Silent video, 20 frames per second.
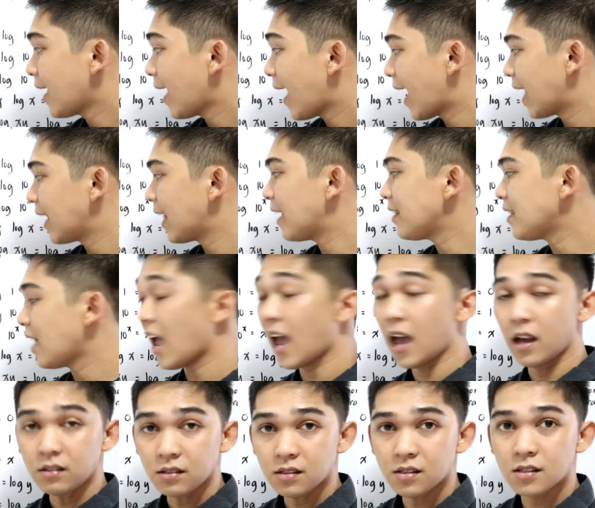ln
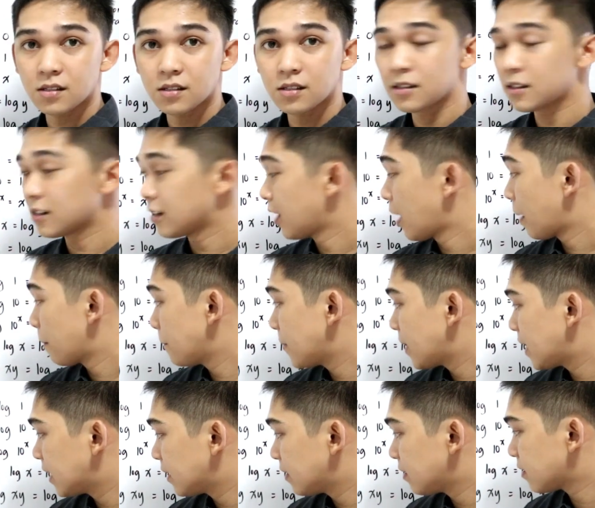x
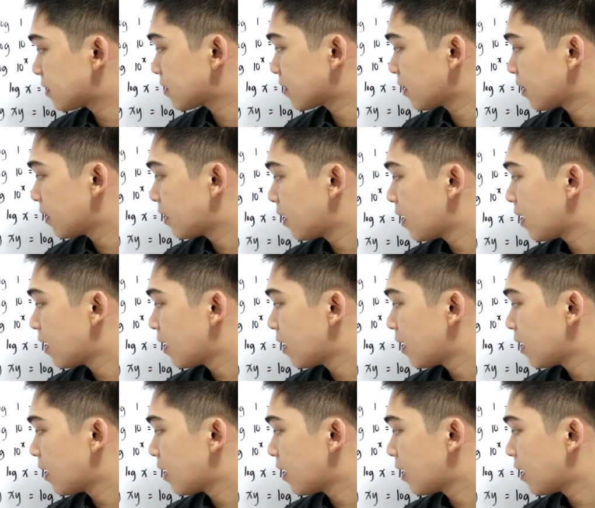means